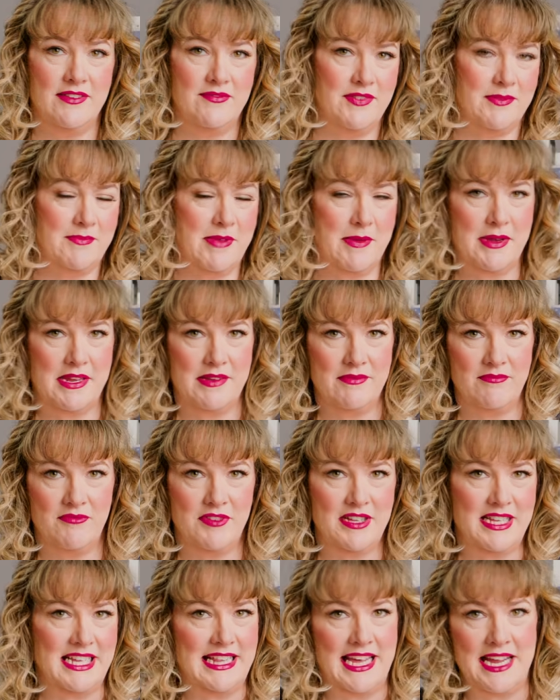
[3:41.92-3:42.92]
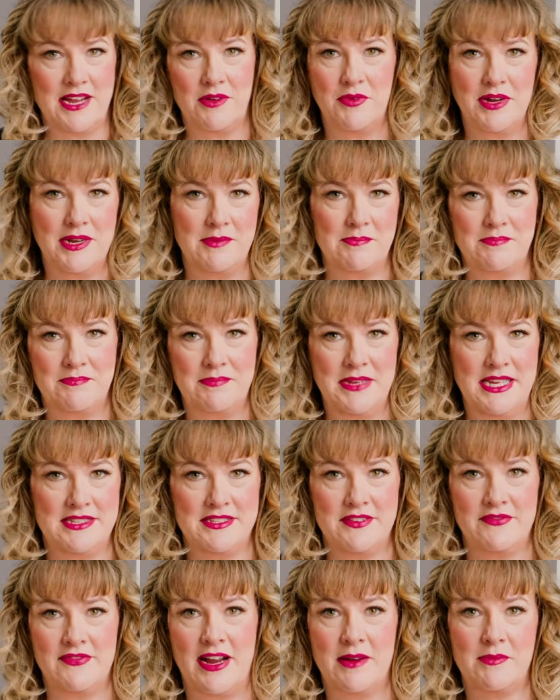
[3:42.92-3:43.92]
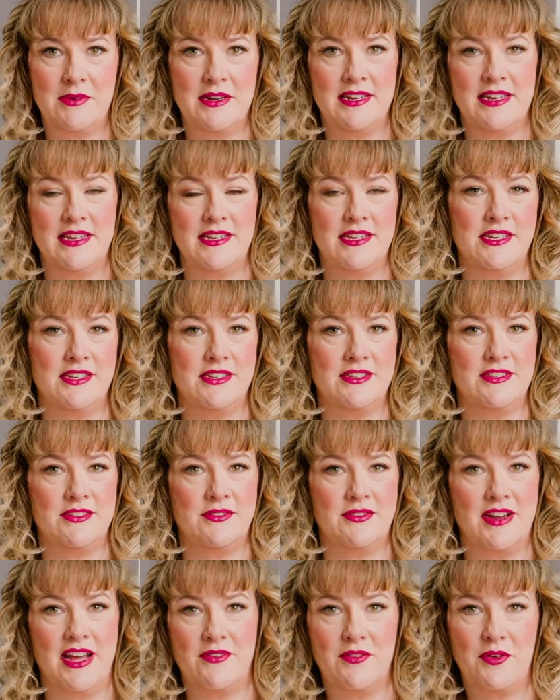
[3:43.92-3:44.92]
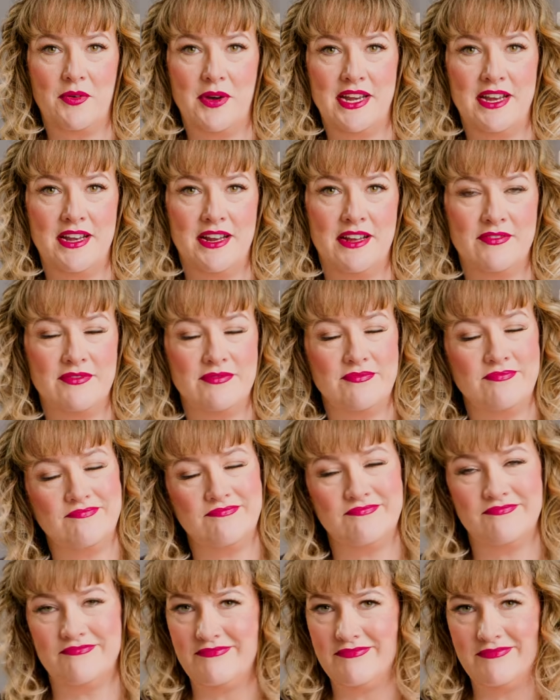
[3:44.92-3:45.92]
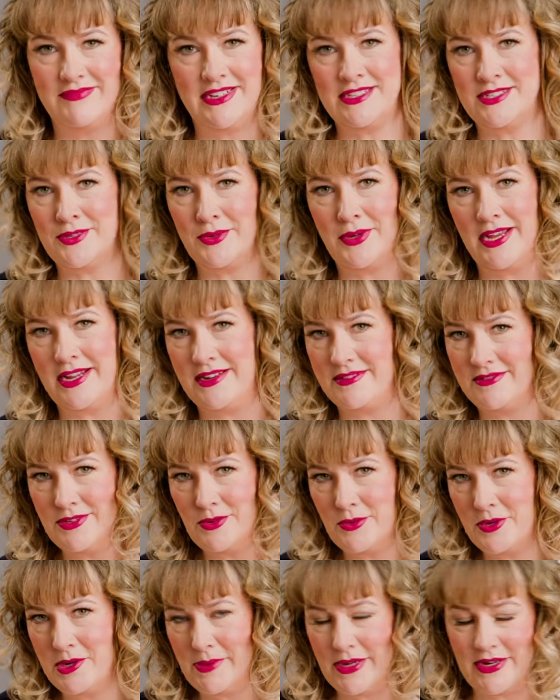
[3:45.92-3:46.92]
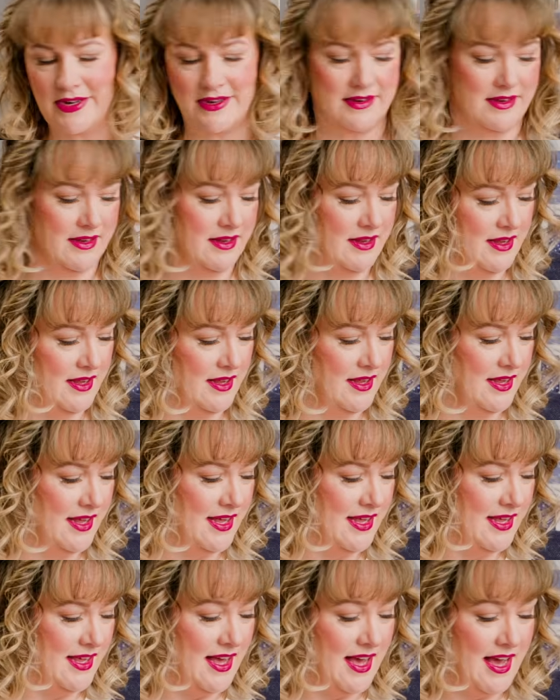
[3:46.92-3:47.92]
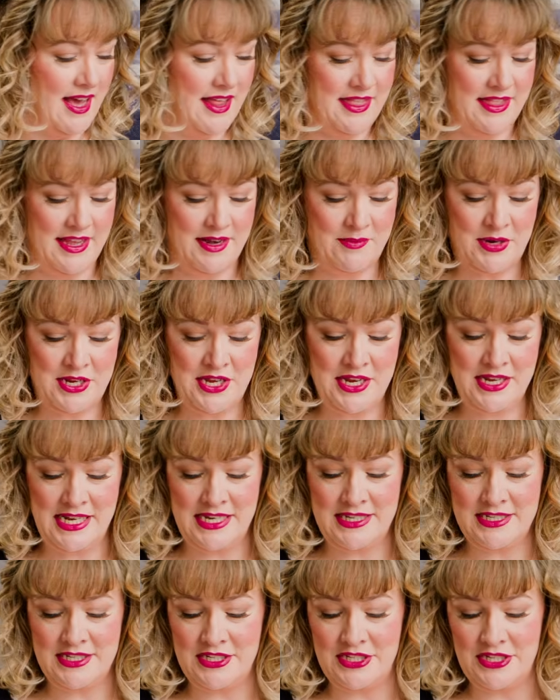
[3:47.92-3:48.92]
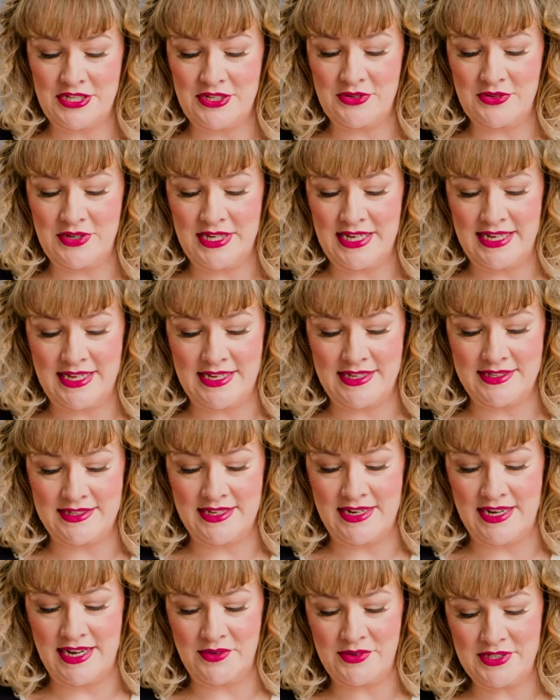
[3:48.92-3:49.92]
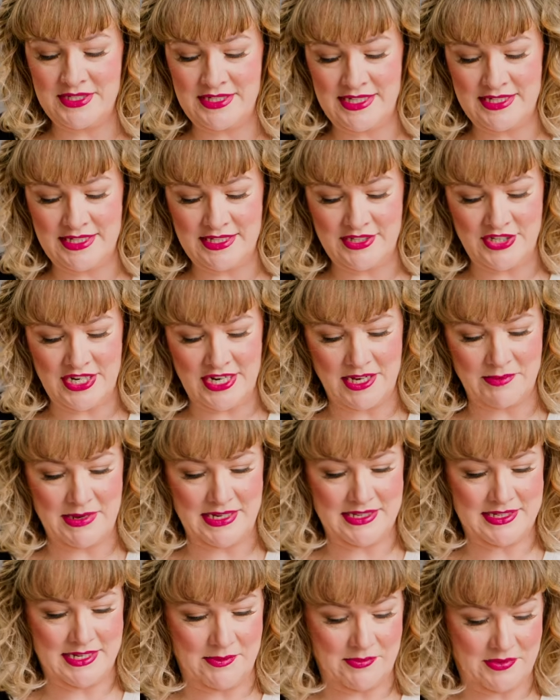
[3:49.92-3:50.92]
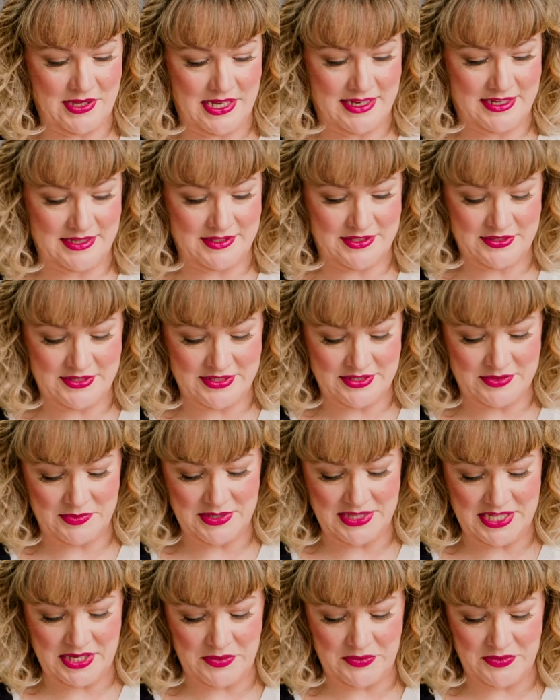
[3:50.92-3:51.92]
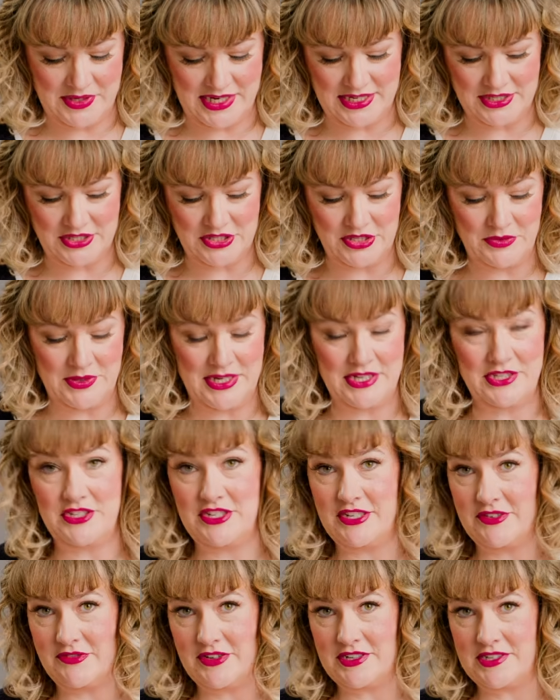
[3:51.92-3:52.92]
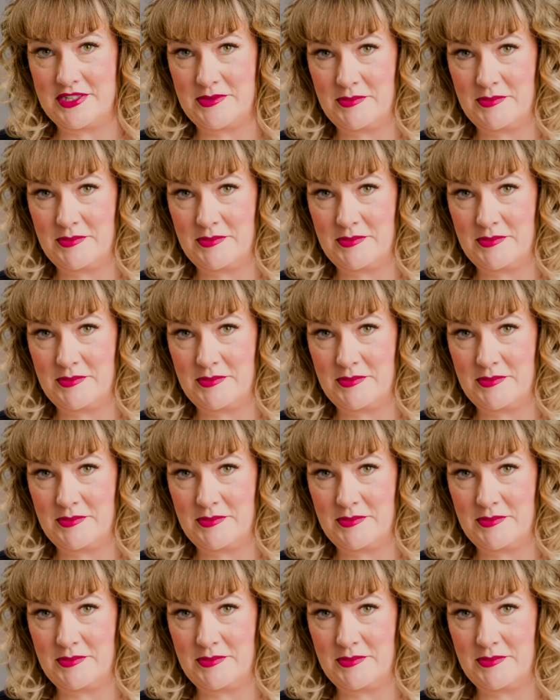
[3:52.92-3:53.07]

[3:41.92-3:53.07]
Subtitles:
If maybe you really like one piece of fabric and you just don't have quite enough, it's okay. Don't worry about it. Then what you need to do is, and I always need to check my template because there is really only a 2-inch difference